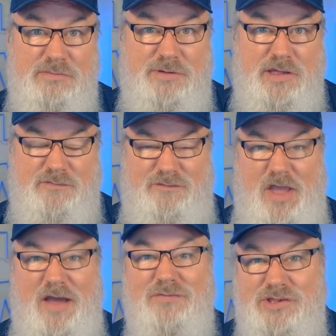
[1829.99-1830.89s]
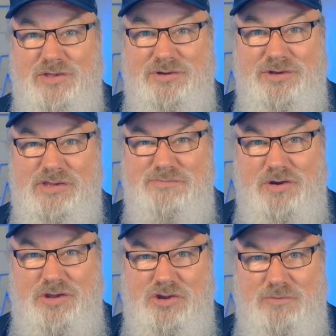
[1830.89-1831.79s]
because if you have the skill and
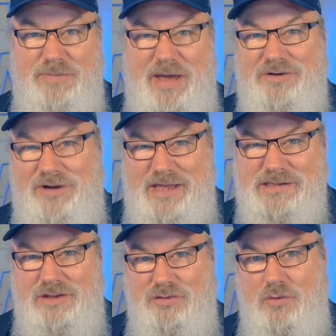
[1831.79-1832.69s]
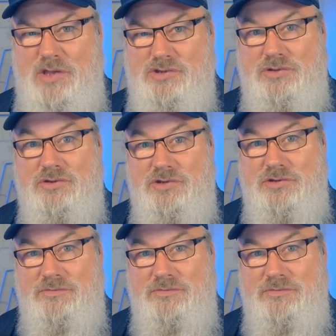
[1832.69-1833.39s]
experience, you're better at asking the questions.